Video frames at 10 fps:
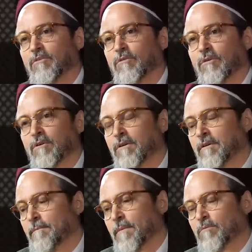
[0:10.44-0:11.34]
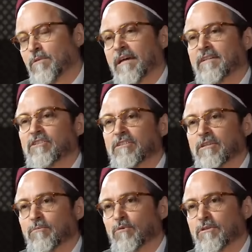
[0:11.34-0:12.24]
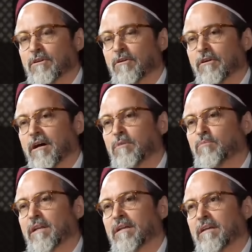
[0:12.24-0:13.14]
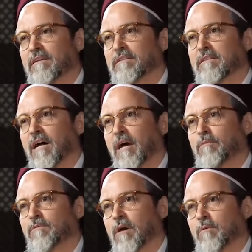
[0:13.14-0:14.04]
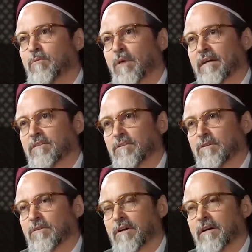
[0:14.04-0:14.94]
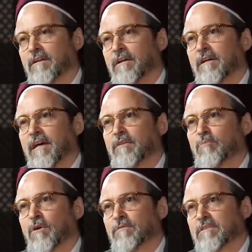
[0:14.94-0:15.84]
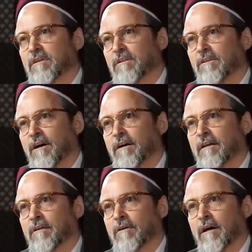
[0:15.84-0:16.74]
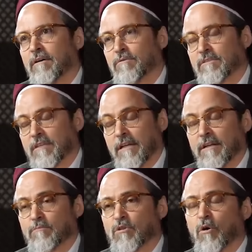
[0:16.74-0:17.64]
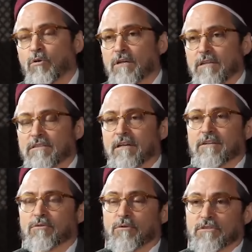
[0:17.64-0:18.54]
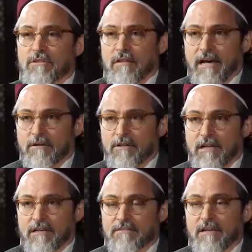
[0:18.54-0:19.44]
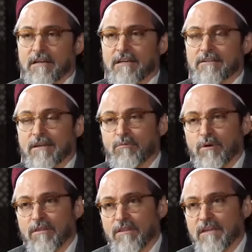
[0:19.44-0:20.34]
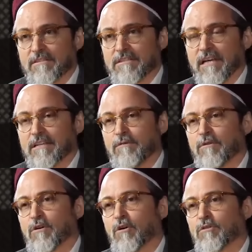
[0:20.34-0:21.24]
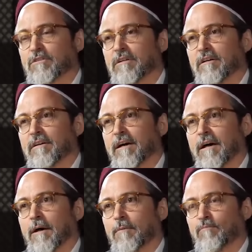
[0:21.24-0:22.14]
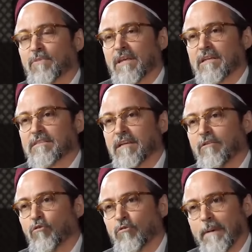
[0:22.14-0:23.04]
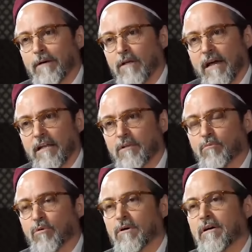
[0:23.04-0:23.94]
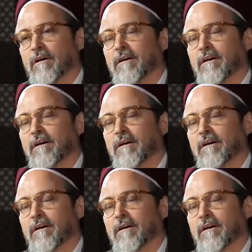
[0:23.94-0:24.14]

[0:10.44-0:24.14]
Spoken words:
your relationship with the Quran, but it is a time of coming back to the Quran. And the Prophet sallallahu alaihi wasallam told us towards the latter days, he said, when things get difficult, he said, "Yusbih al-halimu